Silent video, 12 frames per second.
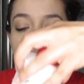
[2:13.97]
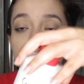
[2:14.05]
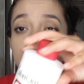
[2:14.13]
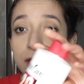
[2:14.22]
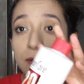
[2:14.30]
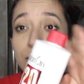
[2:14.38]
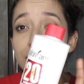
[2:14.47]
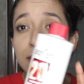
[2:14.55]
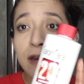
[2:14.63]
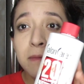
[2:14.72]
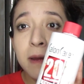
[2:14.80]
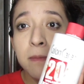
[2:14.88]
am going to use,
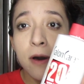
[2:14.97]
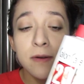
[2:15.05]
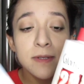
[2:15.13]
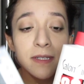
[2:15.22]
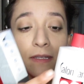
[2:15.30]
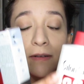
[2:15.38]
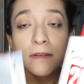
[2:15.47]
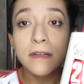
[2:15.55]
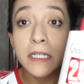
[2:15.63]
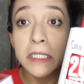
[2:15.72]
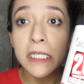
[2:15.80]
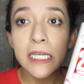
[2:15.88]
sorry, my bottle's a little
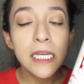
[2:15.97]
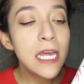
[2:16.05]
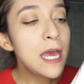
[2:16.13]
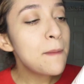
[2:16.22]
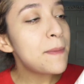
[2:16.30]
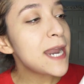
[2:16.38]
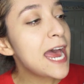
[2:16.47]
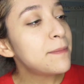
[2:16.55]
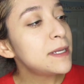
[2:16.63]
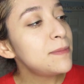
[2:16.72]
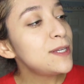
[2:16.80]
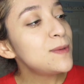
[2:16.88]
ugly, but I'm
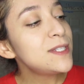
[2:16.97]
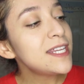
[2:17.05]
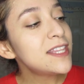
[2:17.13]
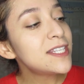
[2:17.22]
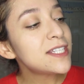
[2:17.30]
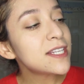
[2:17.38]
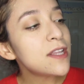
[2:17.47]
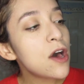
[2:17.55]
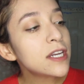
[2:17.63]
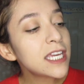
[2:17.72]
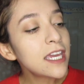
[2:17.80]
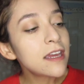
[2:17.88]
going to be using the
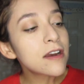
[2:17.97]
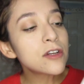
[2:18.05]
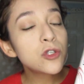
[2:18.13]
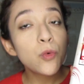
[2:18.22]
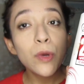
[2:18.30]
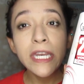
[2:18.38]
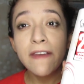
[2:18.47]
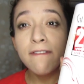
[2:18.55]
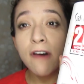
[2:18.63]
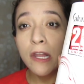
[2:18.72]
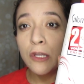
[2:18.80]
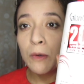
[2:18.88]
Salon Care 20
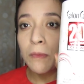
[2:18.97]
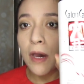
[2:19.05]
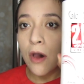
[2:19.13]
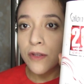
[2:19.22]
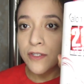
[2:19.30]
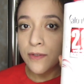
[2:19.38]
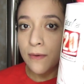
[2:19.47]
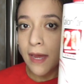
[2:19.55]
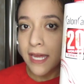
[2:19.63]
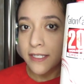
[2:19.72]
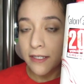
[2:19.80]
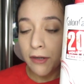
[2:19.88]
volume also
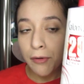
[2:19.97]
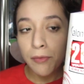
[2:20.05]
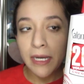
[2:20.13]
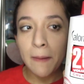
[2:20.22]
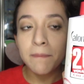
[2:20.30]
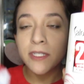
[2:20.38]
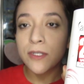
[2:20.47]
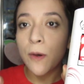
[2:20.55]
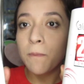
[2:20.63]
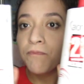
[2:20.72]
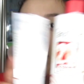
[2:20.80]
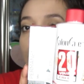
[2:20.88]
as a cream. So
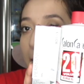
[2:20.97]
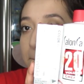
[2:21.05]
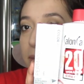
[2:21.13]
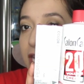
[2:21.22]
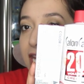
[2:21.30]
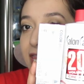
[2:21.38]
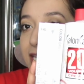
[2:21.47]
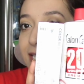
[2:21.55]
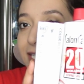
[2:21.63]
putting these